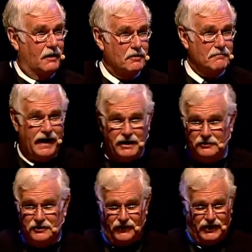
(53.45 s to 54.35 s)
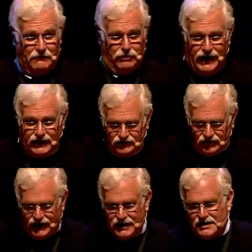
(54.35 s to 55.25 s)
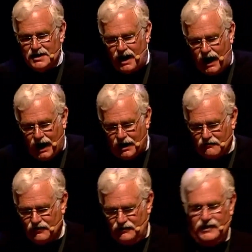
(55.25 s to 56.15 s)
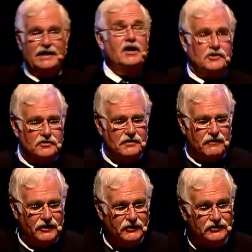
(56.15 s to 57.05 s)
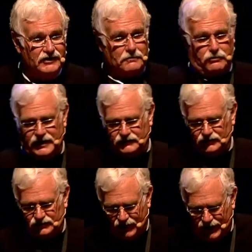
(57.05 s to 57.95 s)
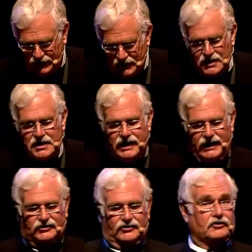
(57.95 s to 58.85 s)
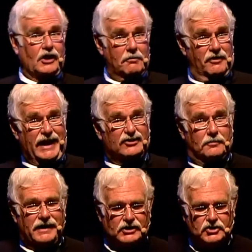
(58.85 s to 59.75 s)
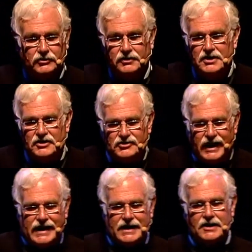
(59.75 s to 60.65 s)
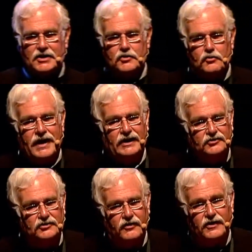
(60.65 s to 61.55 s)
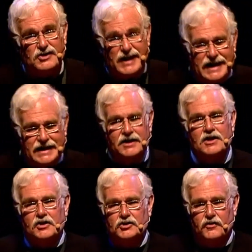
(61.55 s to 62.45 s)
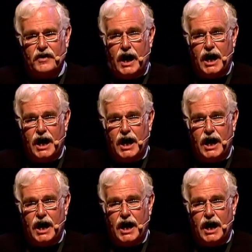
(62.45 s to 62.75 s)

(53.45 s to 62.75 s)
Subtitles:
upper bound to the complexity of the universe in the present state. It's a double exponential, 10 raised to the 10 to the